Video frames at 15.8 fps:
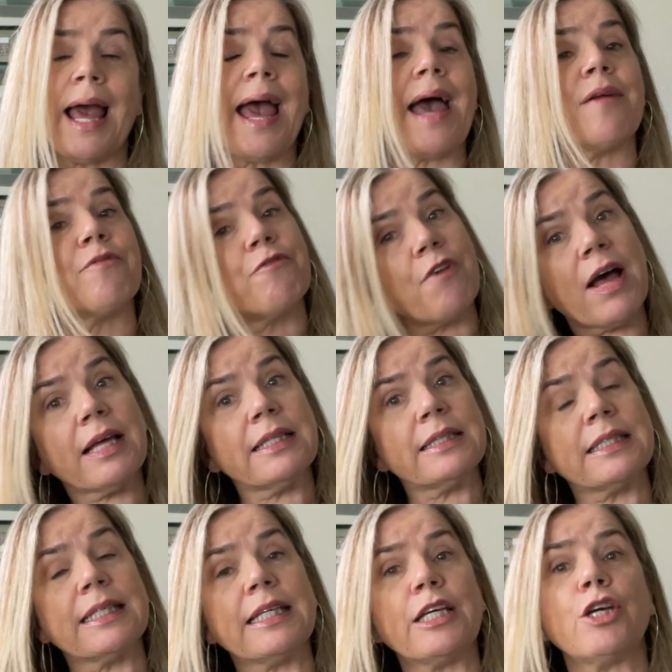And
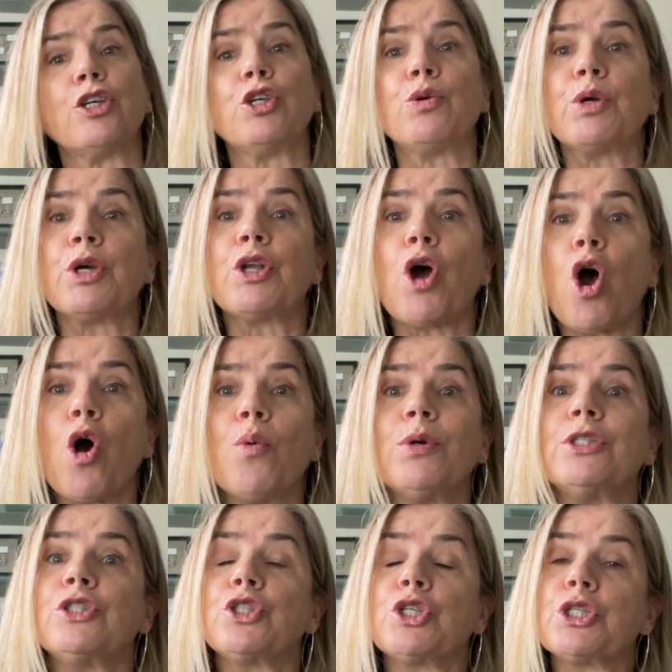finally, you can
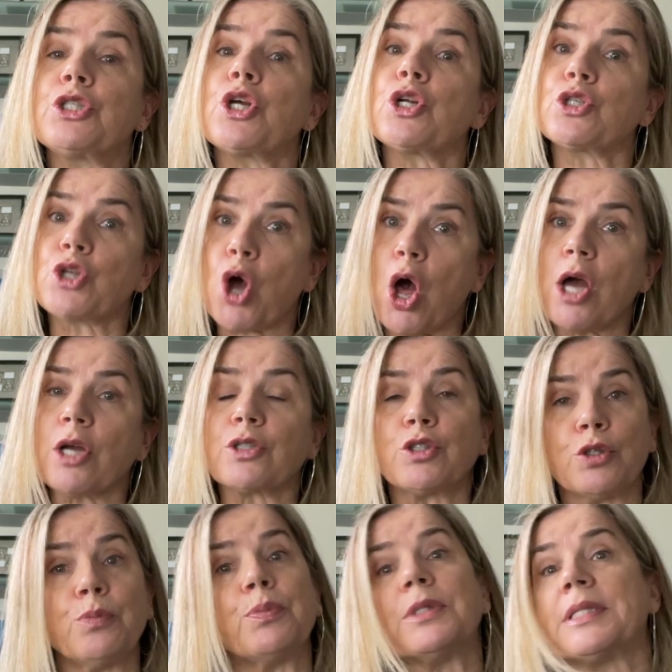always just talk
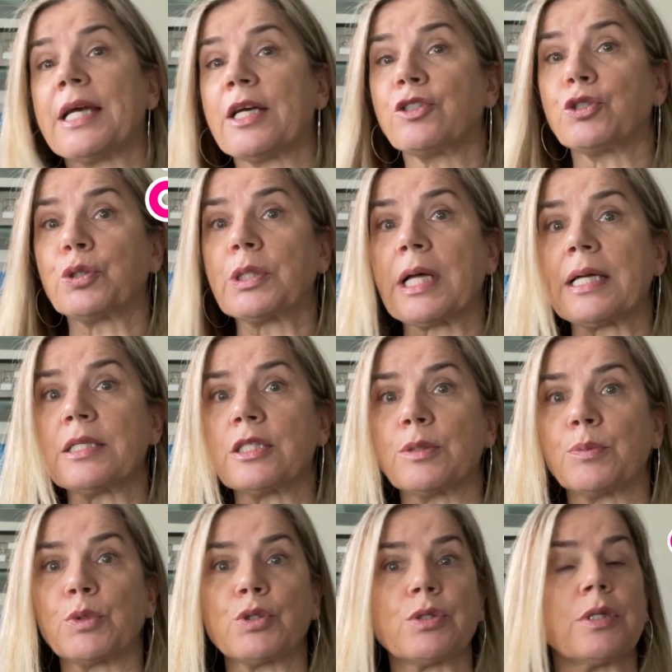to potential
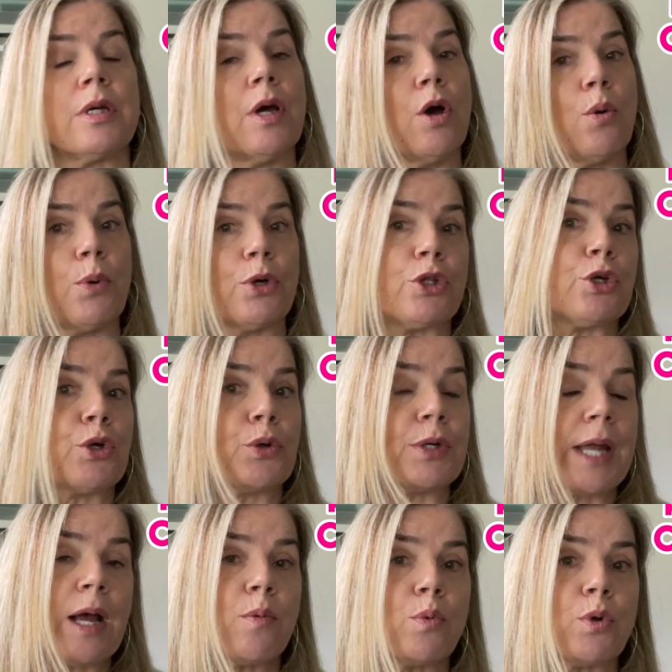customers, whether you're
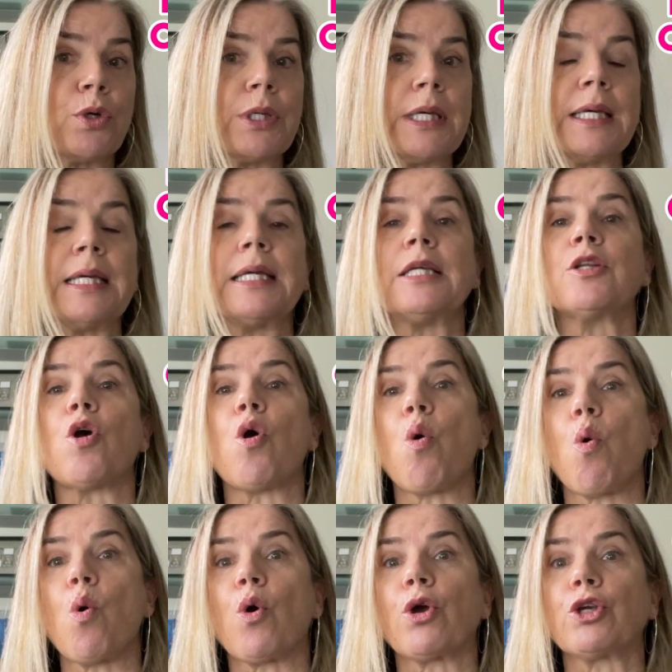networking
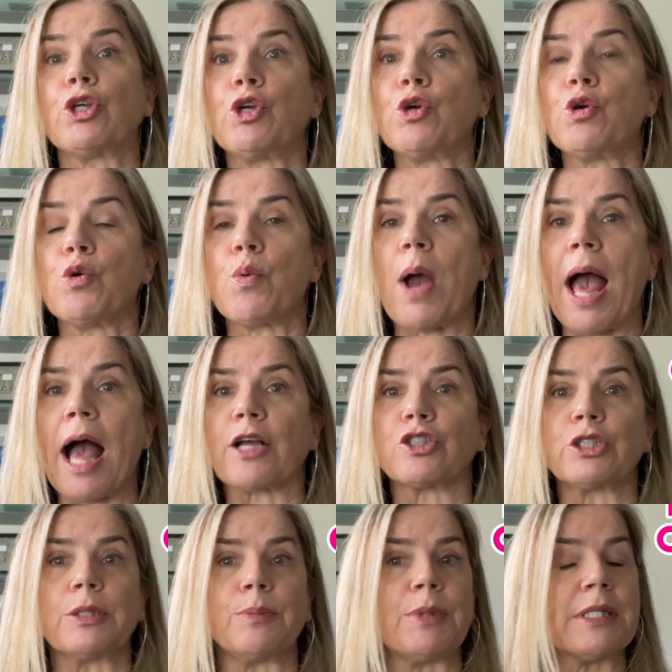or you
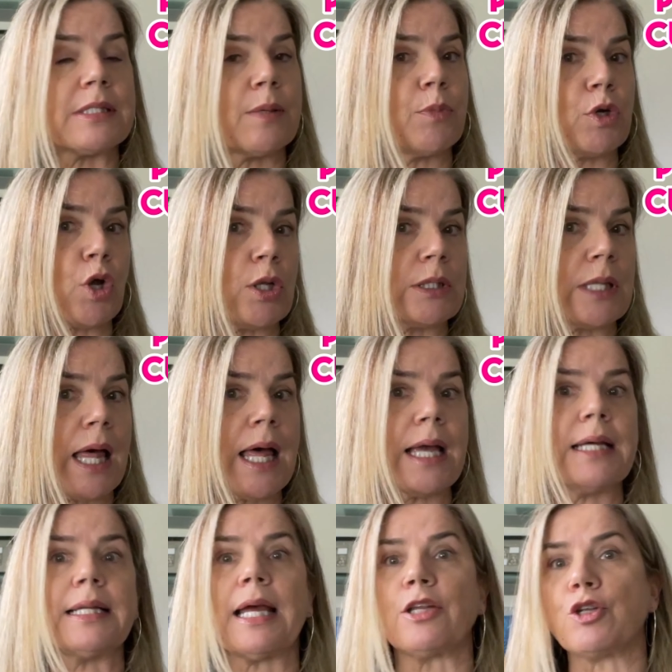actually meet someone
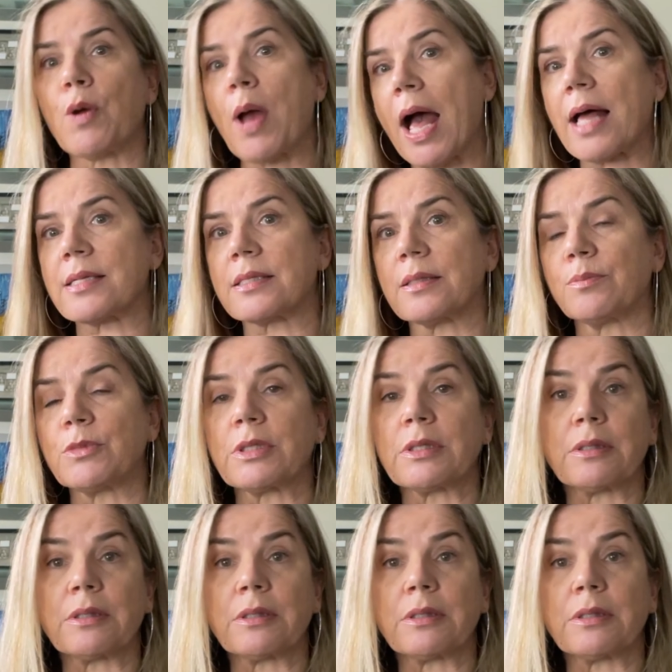online and you ask them,